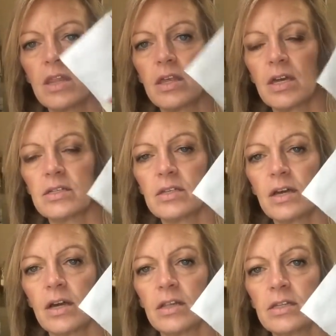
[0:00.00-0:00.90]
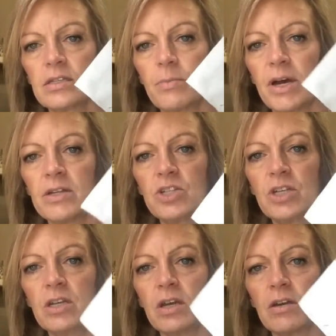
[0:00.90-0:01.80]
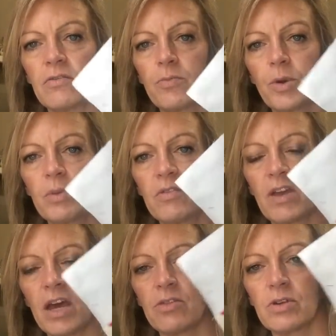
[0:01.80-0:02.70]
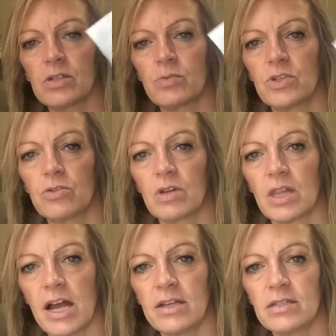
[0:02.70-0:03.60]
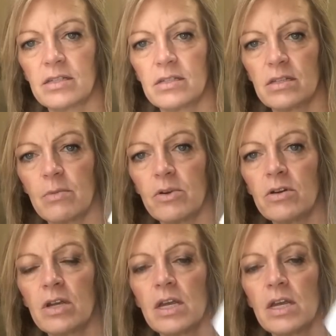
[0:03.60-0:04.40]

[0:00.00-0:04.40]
that uh, Lisa Bongean of Primitive Gatherings was doing last summer,